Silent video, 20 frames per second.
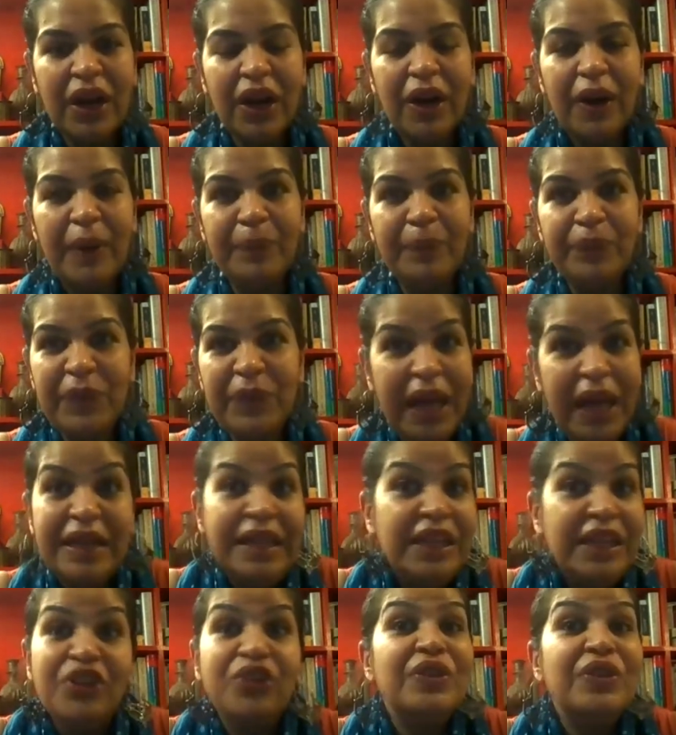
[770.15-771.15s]

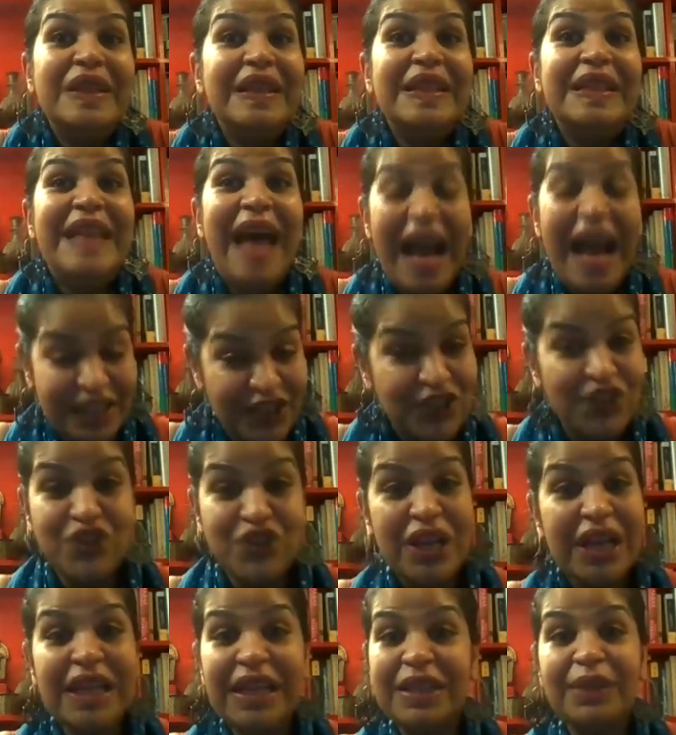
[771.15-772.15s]
and you know,
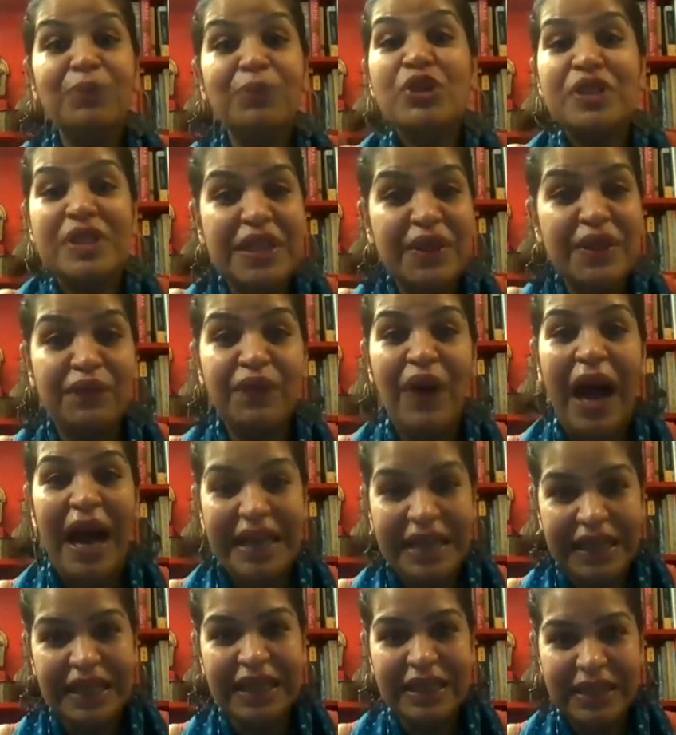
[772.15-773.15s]
that's really the most
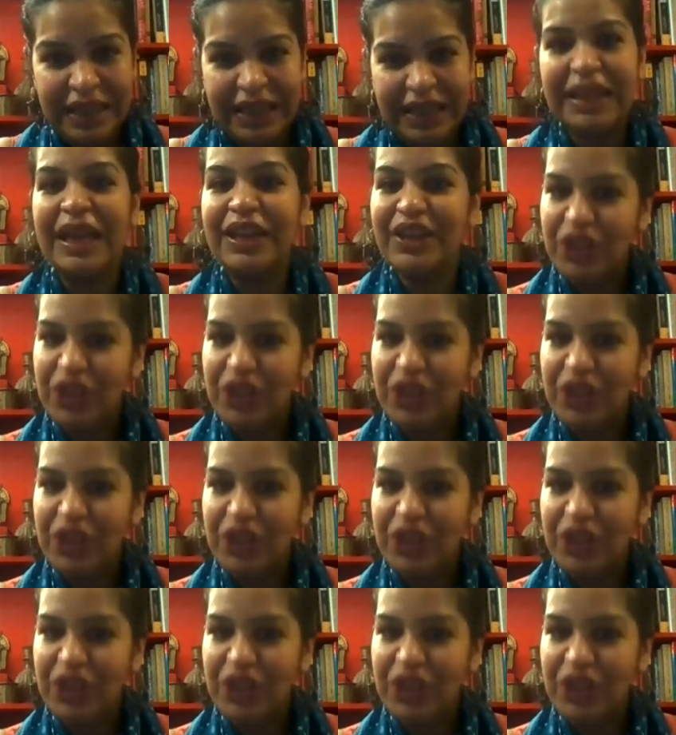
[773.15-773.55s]
defining thing.